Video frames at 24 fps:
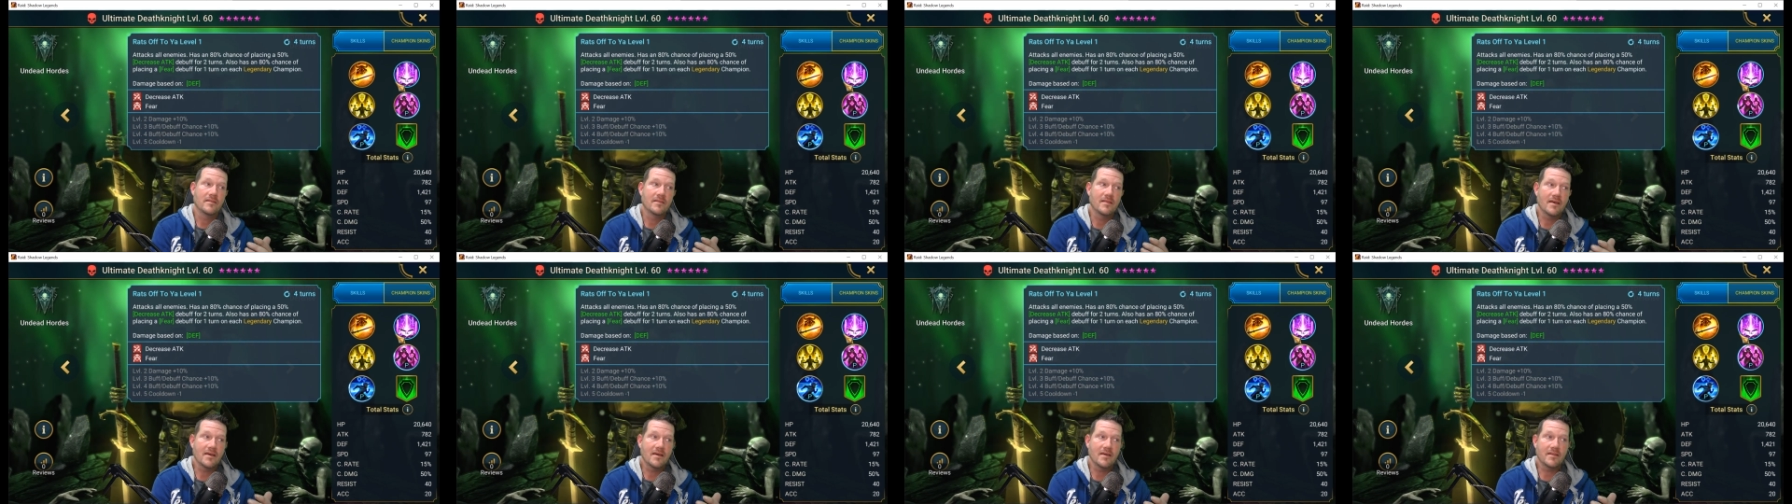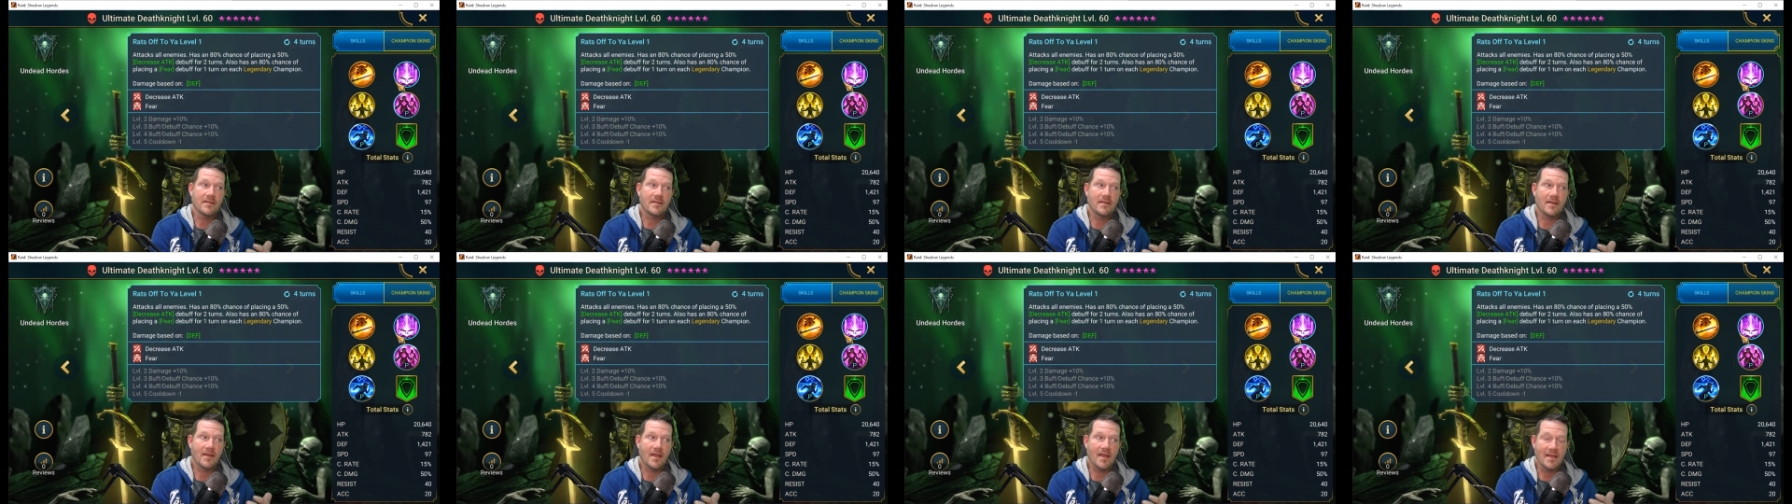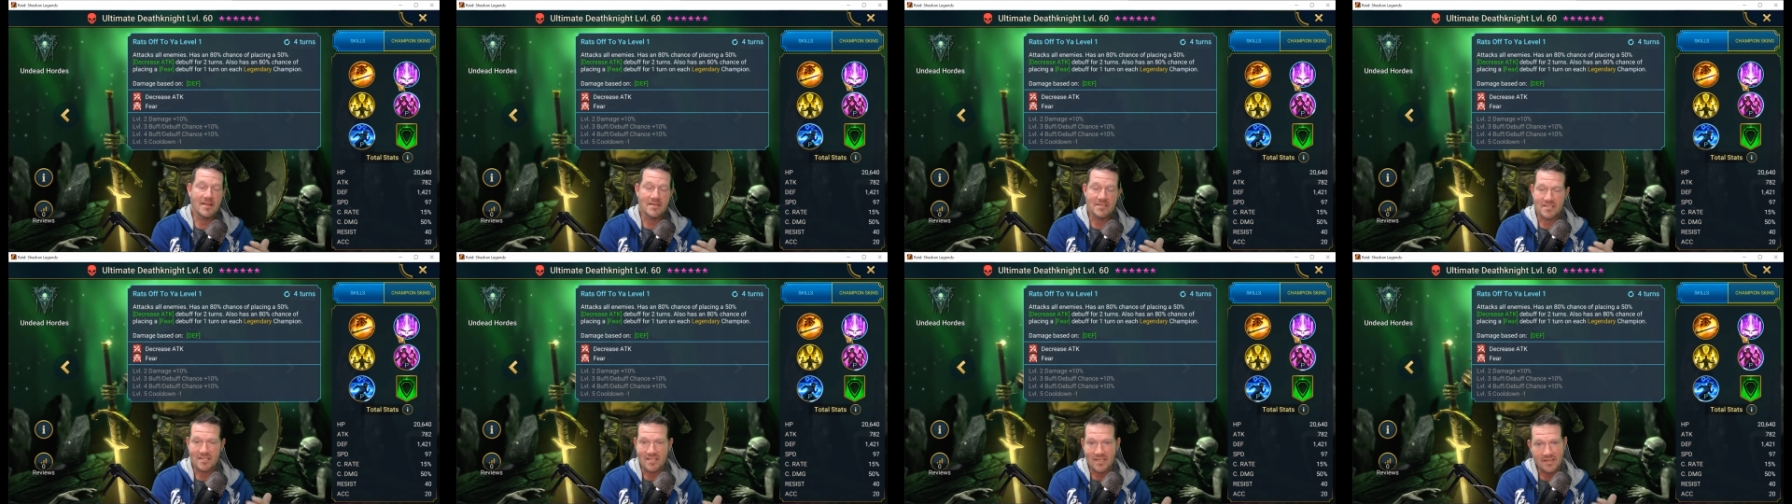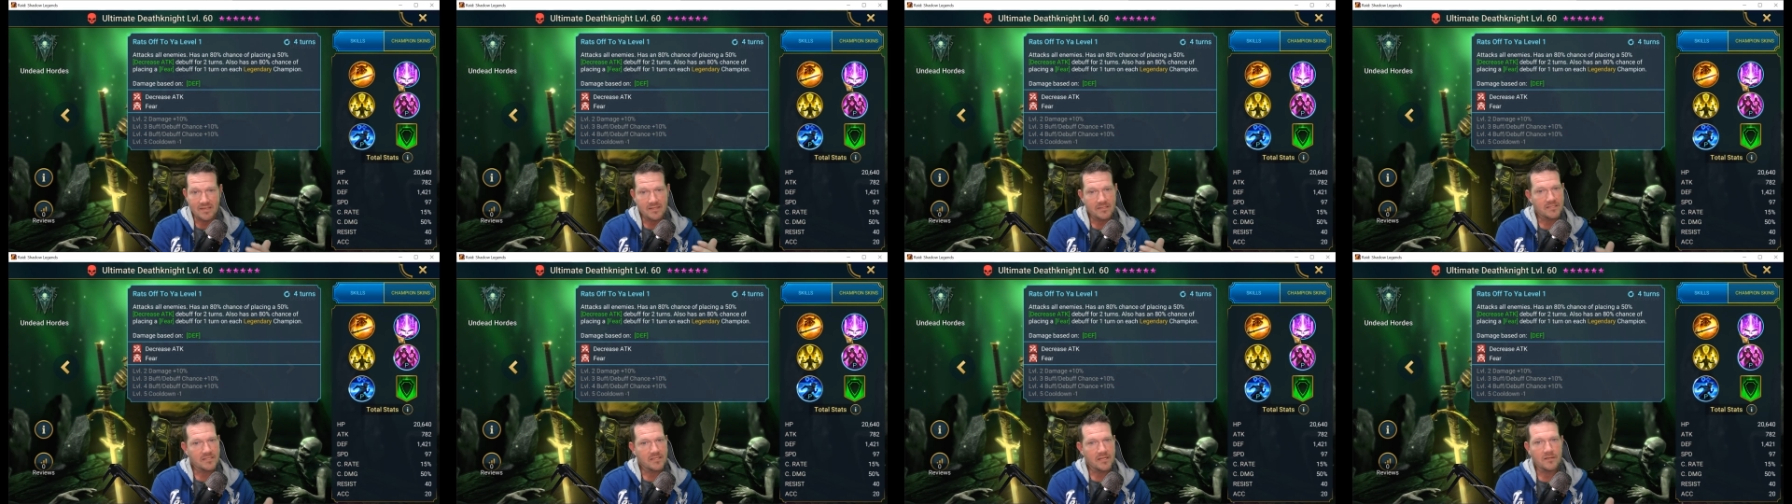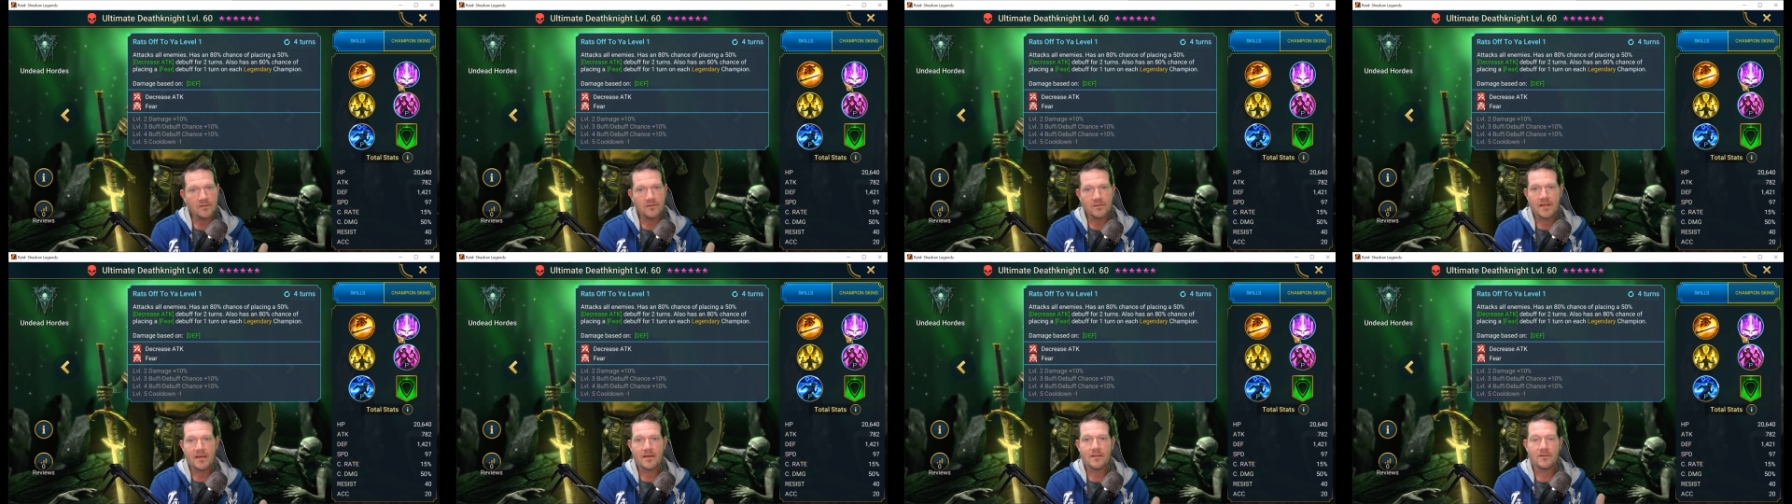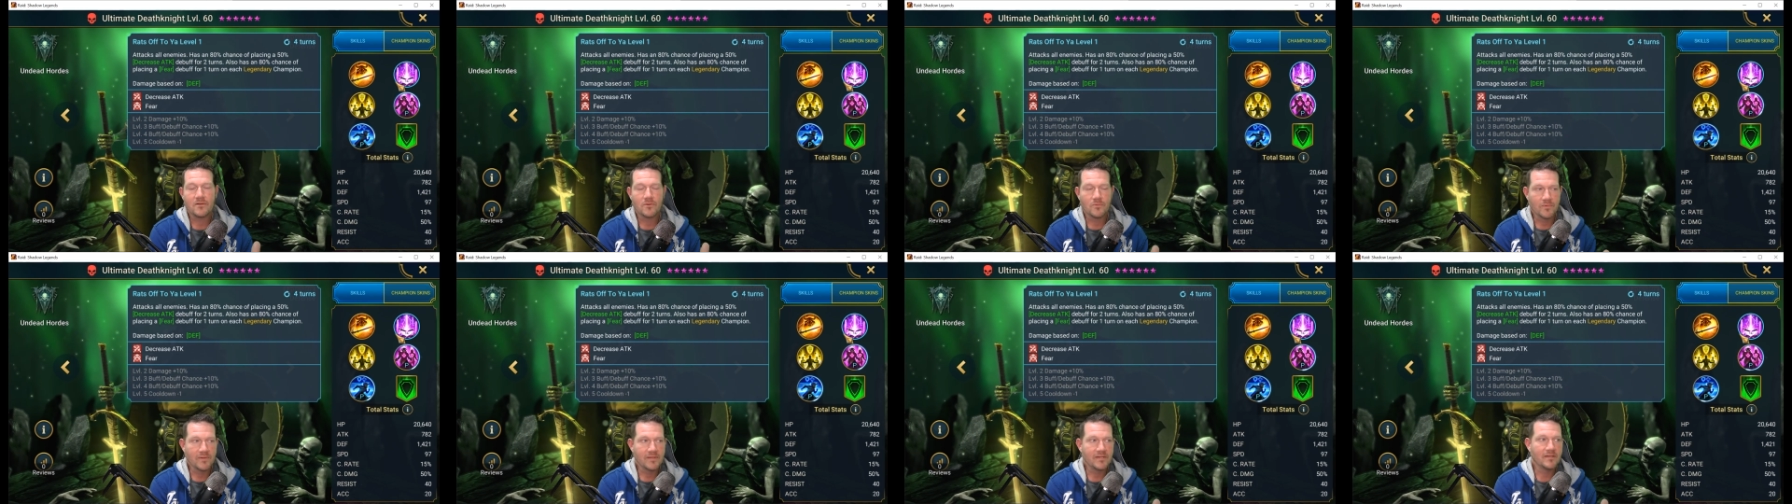that as things settle
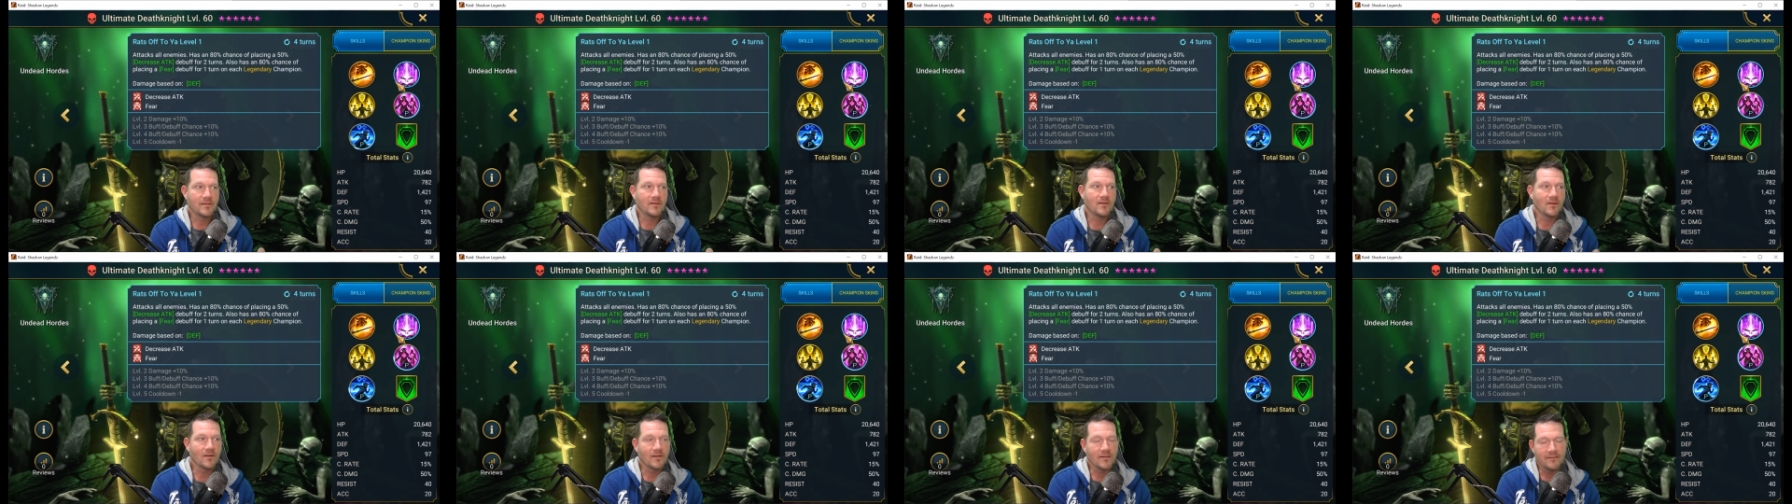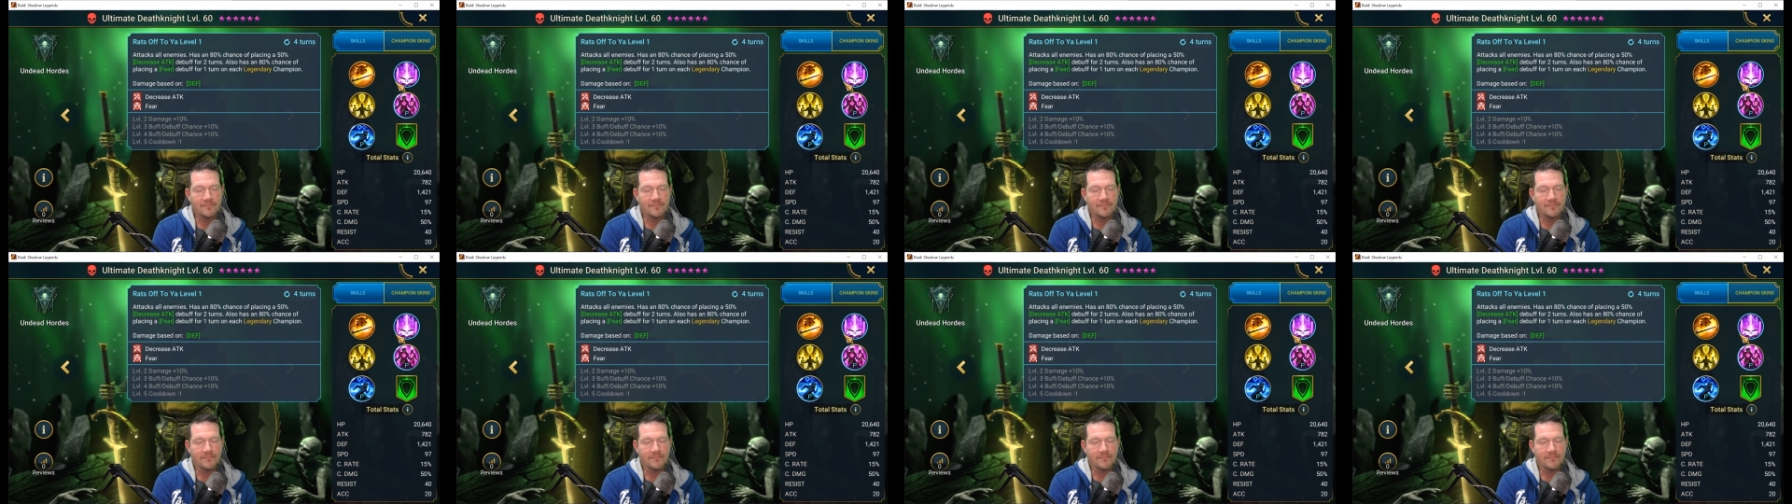down in arena are